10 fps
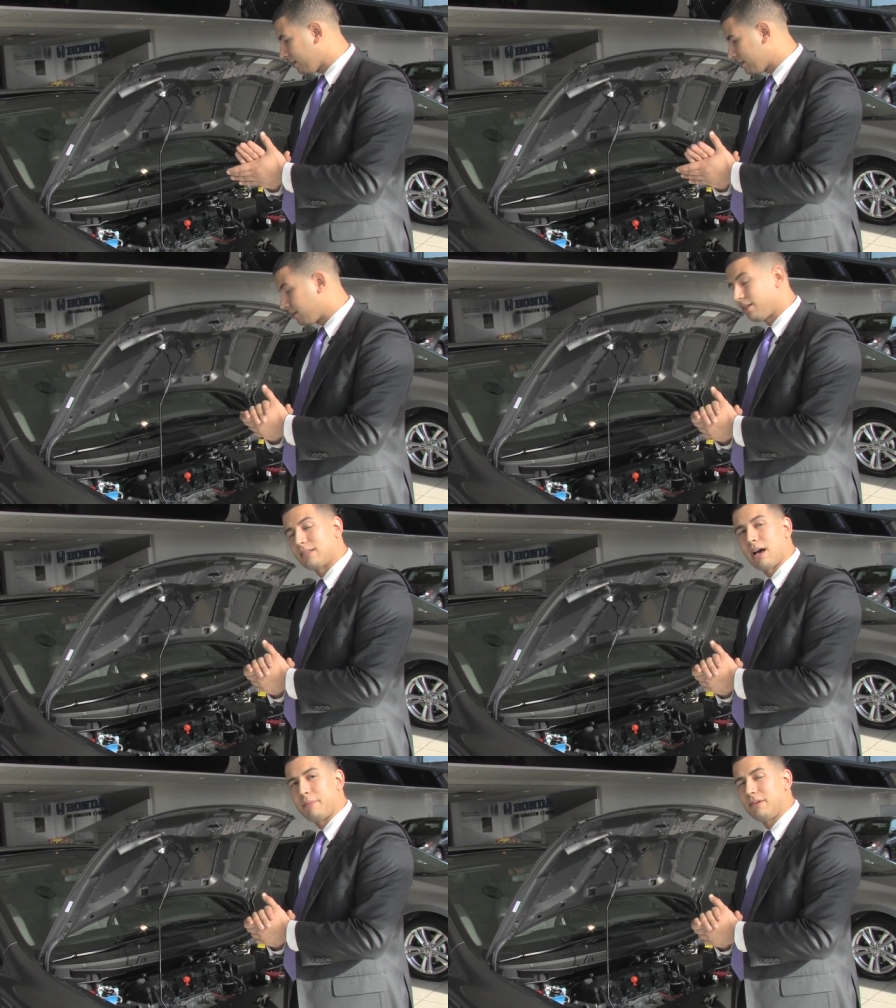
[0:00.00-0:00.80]
it's going to
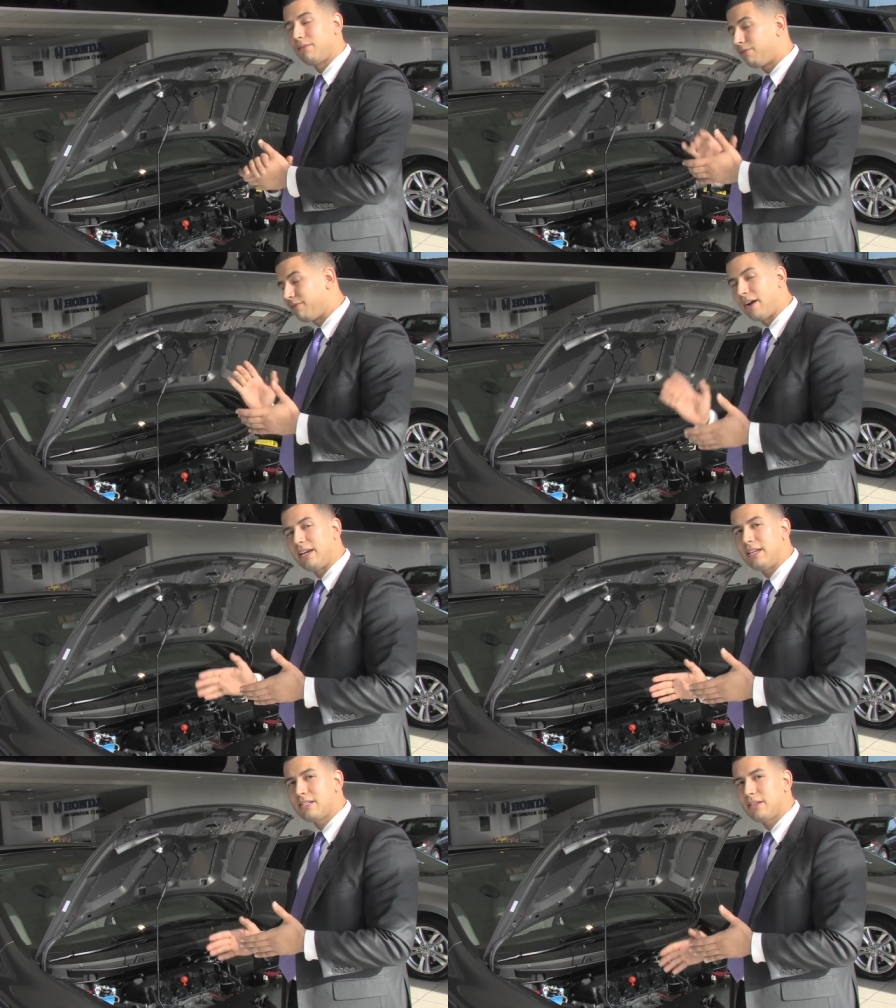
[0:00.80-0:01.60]
stop it
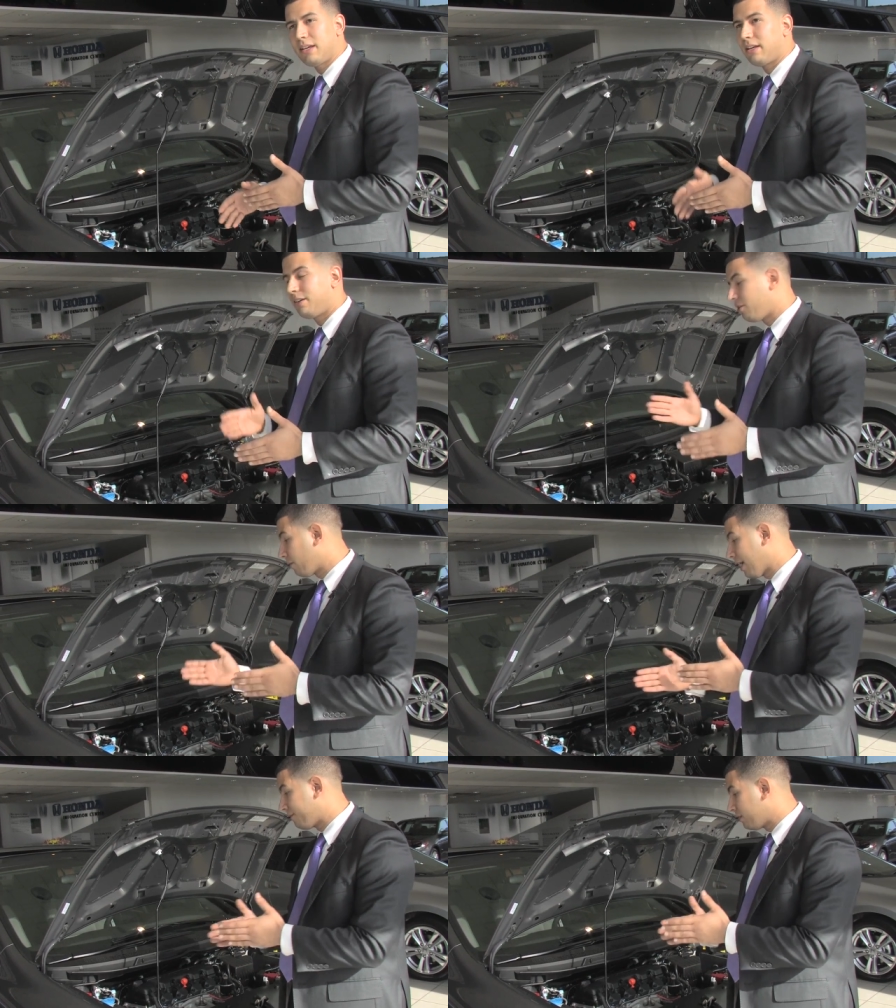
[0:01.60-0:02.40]
very easily, and you
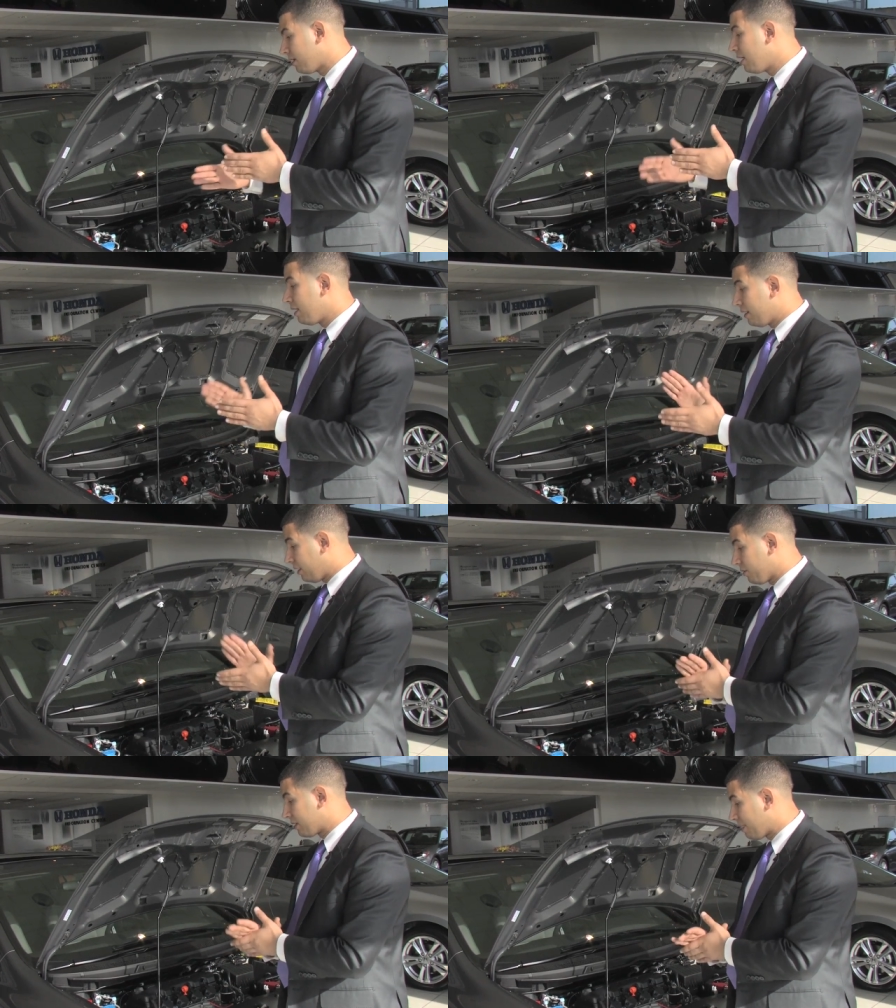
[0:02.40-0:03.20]
don't have to,
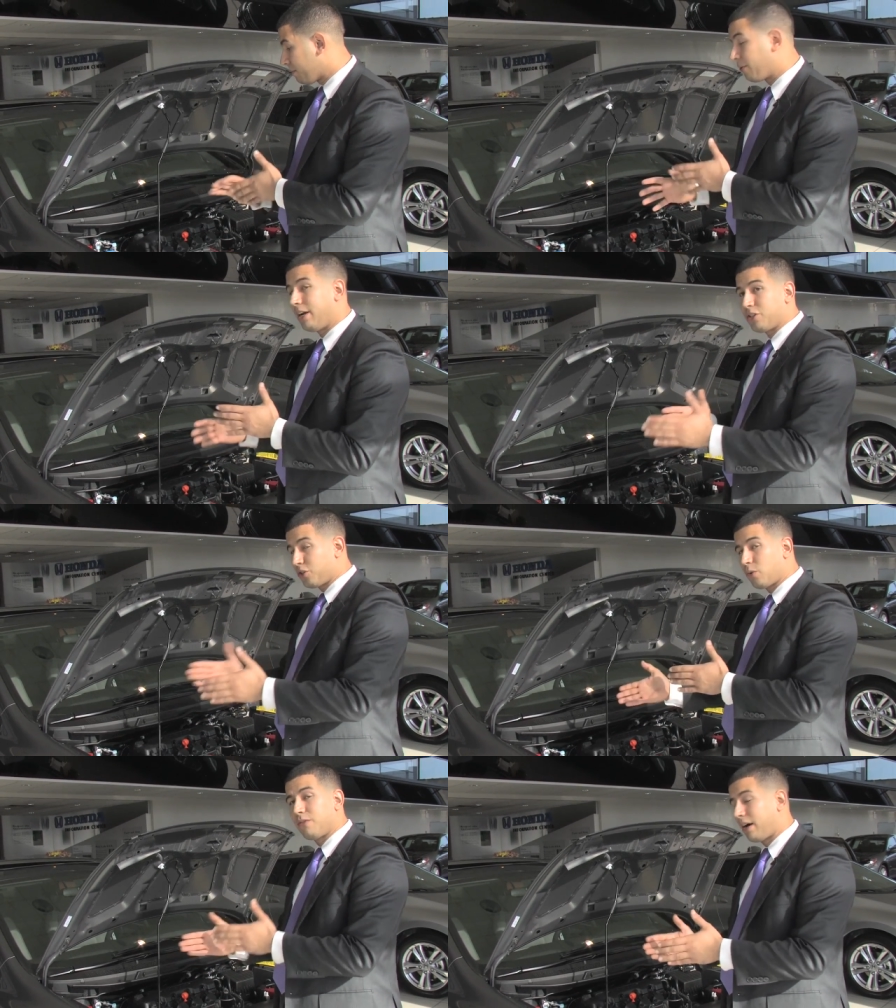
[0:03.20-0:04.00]
slam your brakes or
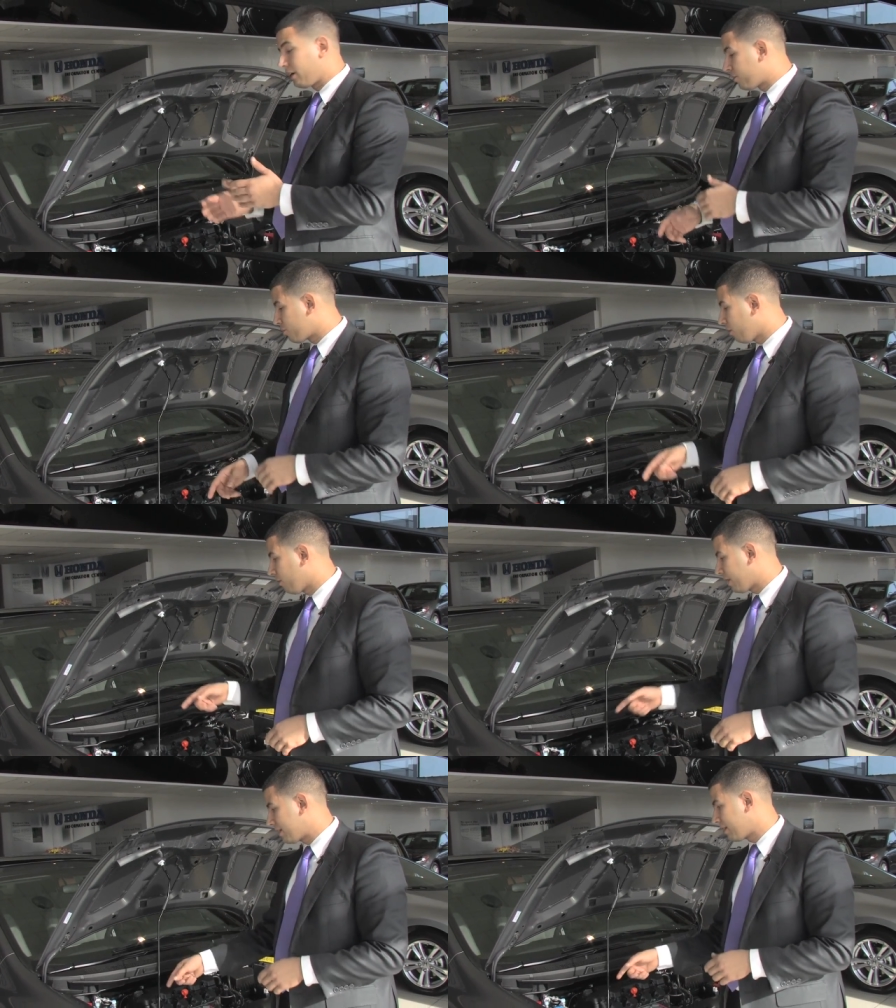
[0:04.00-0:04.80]
swerve out of
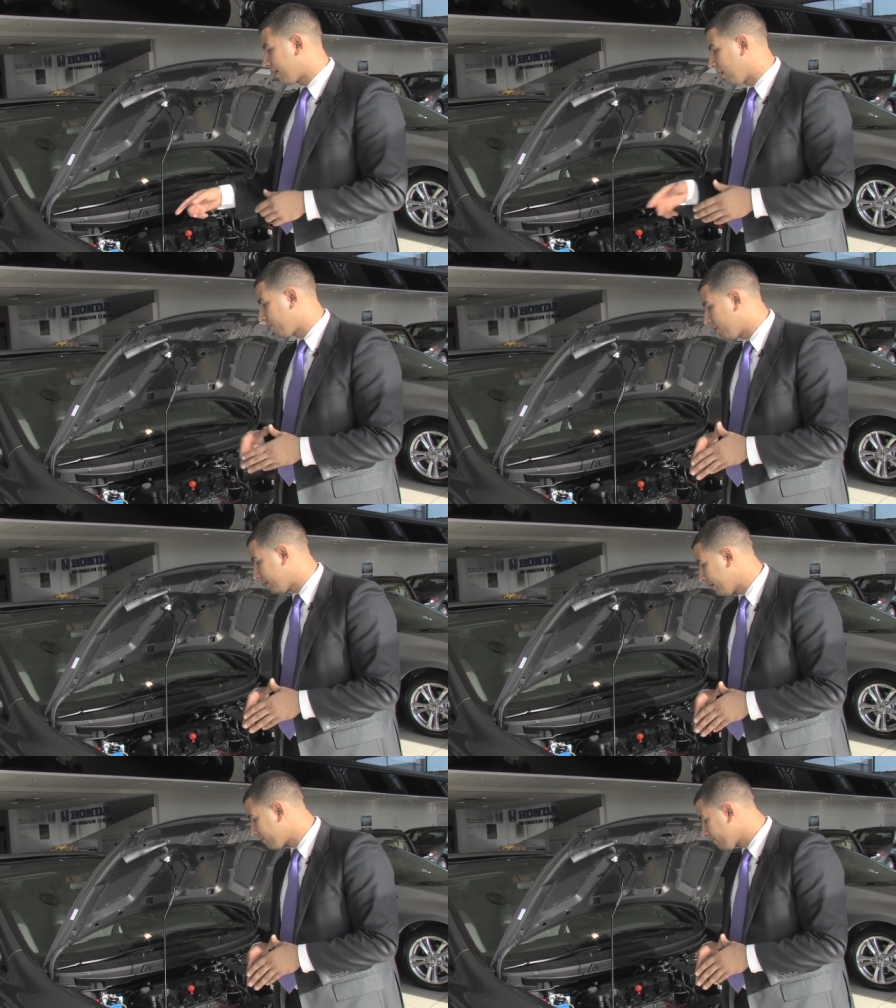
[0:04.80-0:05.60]
control. That's going to help you in
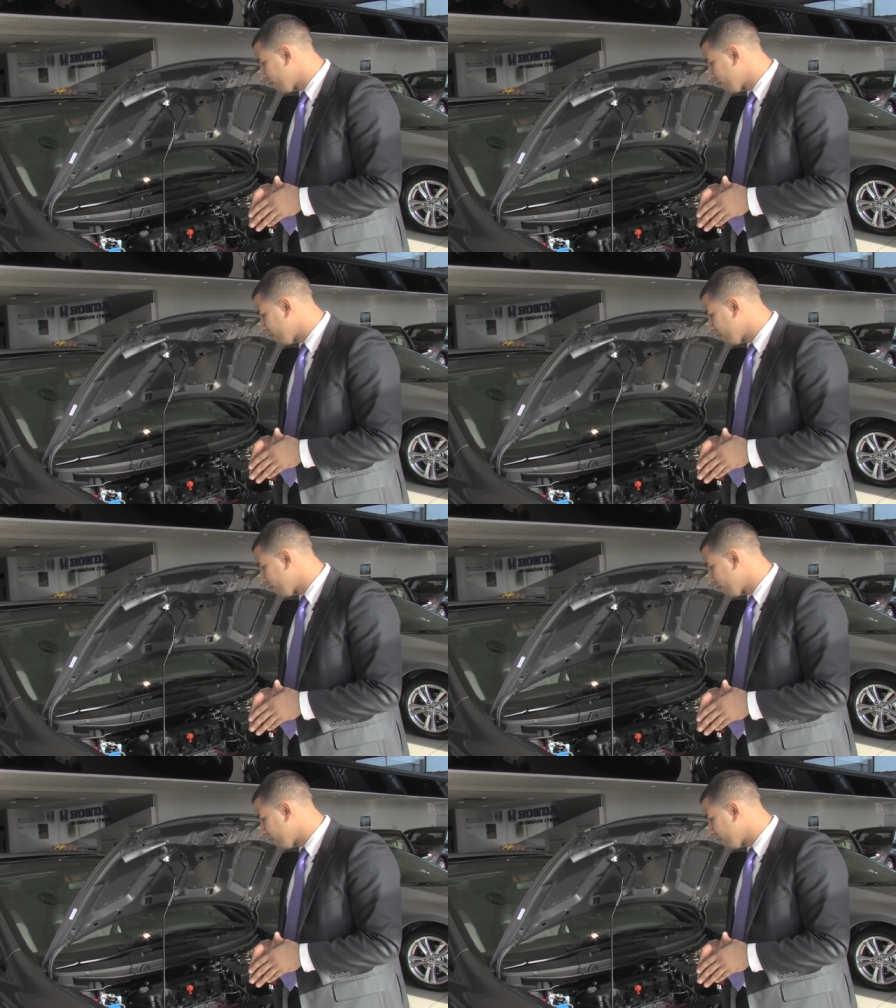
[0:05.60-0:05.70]
there.